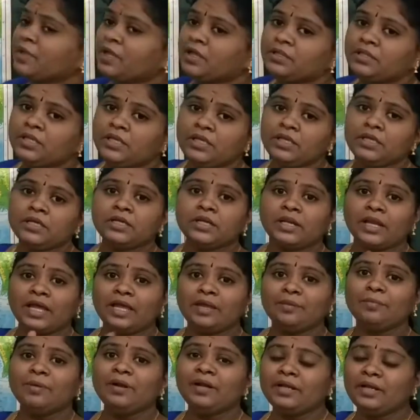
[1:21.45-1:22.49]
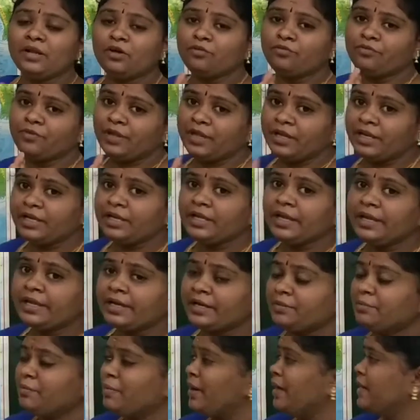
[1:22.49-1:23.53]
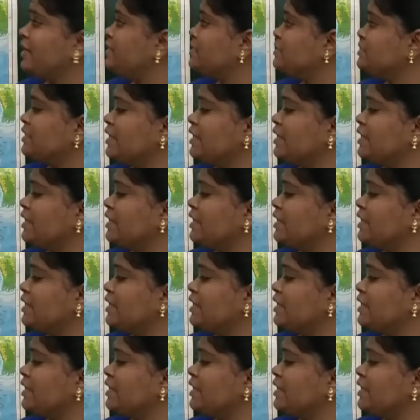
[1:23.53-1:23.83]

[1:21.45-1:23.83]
the climate of India remains